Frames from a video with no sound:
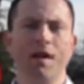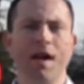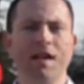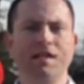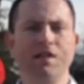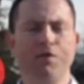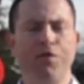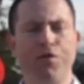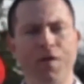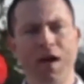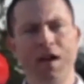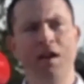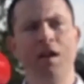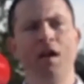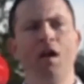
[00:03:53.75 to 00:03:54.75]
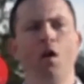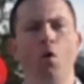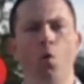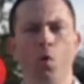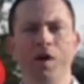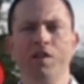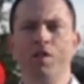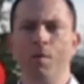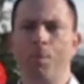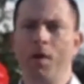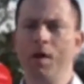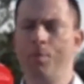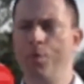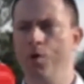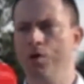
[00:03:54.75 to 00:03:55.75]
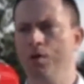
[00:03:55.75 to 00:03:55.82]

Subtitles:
and defend we the people.